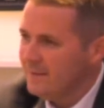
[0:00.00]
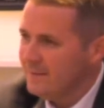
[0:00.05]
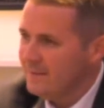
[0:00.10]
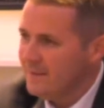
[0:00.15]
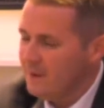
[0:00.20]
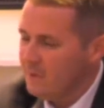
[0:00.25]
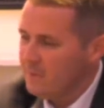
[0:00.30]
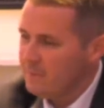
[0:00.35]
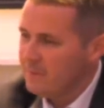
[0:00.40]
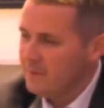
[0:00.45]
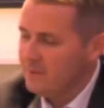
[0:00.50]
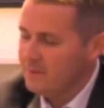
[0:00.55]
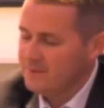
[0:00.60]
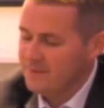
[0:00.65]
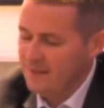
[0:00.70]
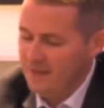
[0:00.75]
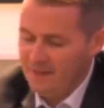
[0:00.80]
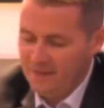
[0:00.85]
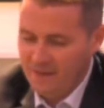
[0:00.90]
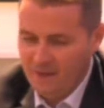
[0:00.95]
That would be the
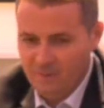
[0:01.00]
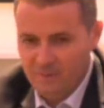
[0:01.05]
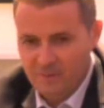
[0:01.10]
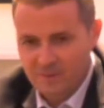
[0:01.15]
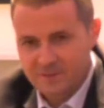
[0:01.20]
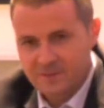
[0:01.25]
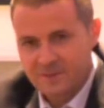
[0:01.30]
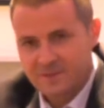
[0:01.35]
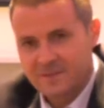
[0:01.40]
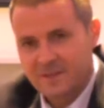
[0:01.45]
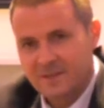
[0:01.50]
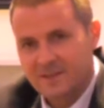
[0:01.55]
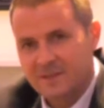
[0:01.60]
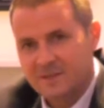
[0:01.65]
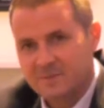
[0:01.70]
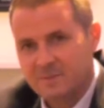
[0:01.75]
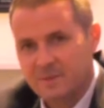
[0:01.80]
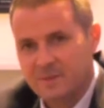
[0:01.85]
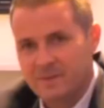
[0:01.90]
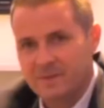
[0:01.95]
standout one, as I said.
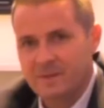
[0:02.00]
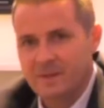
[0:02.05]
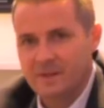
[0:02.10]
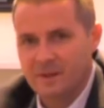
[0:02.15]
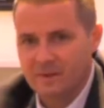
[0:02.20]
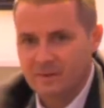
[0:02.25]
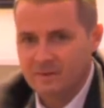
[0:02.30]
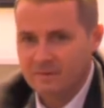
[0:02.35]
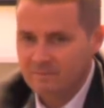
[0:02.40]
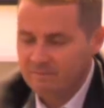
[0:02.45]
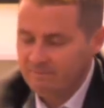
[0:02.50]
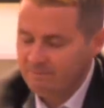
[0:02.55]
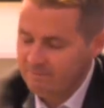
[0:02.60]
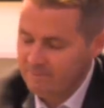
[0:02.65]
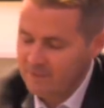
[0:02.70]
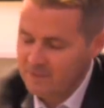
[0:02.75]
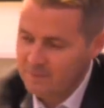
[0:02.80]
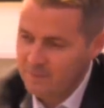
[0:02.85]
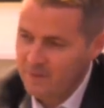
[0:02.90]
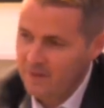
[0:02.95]
There's
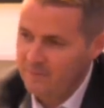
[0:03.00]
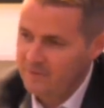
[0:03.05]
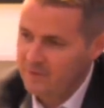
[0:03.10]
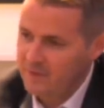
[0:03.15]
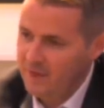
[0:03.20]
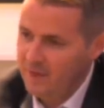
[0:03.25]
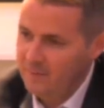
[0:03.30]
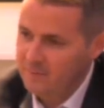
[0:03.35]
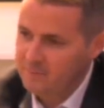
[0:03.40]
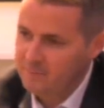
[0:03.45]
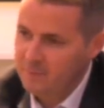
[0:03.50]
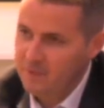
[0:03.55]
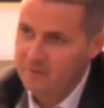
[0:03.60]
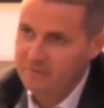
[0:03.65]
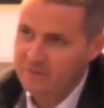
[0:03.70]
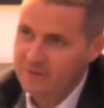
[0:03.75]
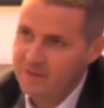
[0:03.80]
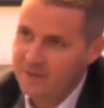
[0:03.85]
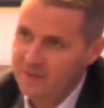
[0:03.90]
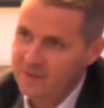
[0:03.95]
been other games.
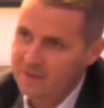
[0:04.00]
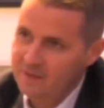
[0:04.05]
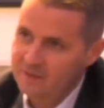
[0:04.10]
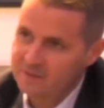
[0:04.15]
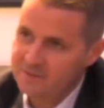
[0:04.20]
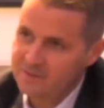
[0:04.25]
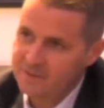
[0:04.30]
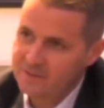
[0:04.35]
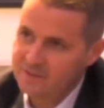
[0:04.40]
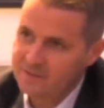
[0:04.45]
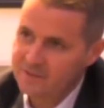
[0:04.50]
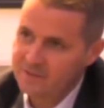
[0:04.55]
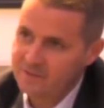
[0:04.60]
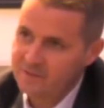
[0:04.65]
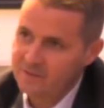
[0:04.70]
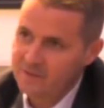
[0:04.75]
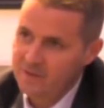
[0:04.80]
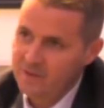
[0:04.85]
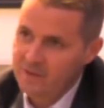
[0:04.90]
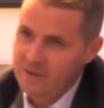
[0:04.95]
Billericay last
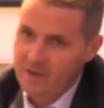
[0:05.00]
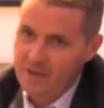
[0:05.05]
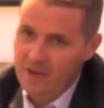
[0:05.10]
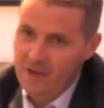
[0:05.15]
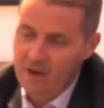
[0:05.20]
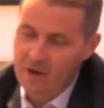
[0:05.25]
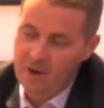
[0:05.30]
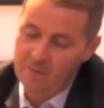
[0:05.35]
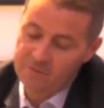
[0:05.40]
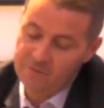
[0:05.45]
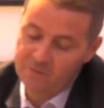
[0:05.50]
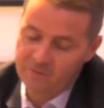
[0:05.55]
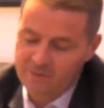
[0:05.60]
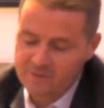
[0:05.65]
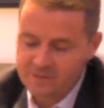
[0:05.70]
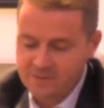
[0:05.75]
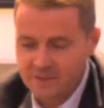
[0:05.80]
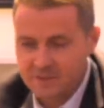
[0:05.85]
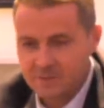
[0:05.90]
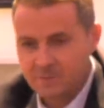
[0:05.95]
season, the
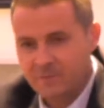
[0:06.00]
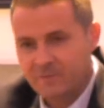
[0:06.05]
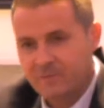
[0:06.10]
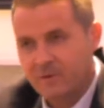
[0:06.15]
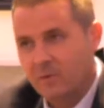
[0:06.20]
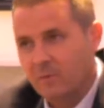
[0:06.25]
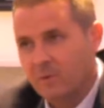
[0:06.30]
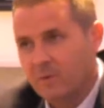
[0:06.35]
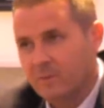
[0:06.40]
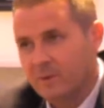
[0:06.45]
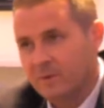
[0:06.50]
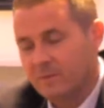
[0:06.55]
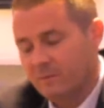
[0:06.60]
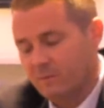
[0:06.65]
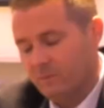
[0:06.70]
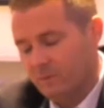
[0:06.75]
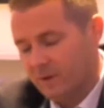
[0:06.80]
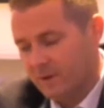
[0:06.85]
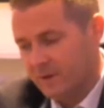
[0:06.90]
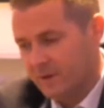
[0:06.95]
season before, when we
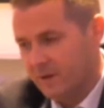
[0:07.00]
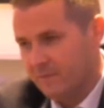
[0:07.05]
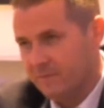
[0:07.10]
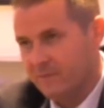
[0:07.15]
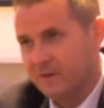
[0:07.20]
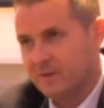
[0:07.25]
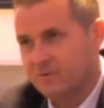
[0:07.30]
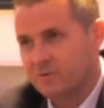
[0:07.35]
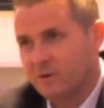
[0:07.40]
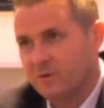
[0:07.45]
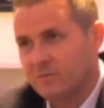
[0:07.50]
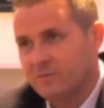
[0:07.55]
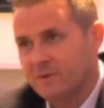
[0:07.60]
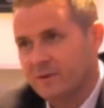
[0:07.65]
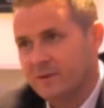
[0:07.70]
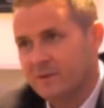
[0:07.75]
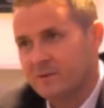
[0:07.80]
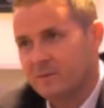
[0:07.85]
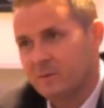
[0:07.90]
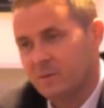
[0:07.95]
won in the FA
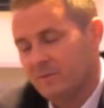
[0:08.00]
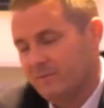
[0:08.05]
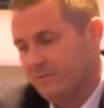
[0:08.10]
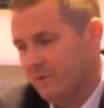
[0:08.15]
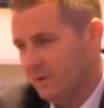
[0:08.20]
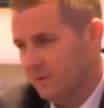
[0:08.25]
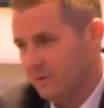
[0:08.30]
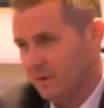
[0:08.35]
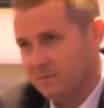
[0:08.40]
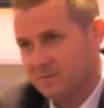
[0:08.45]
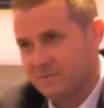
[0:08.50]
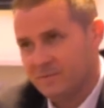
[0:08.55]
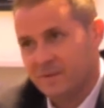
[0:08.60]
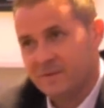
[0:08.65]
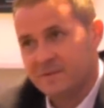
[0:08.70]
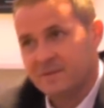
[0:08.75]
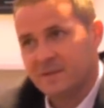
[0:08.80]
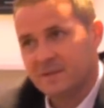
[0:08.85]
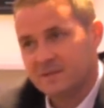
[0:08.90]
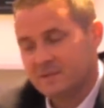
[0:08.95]
Trophy quarter final. That was a
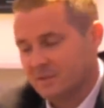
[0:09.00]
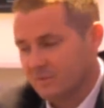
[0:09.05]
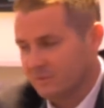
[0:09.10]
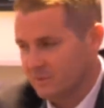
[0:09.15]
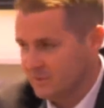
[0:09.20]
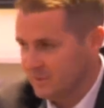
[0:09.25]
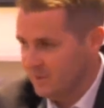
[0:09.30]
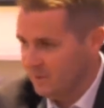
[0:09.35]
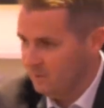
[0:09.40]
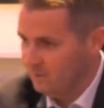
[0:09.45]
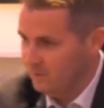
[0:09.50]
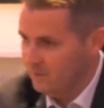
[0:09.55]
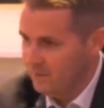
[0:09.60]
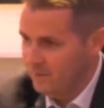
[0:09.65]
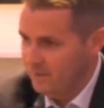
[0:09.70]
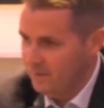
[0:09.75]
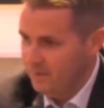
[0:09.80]
fantastic result.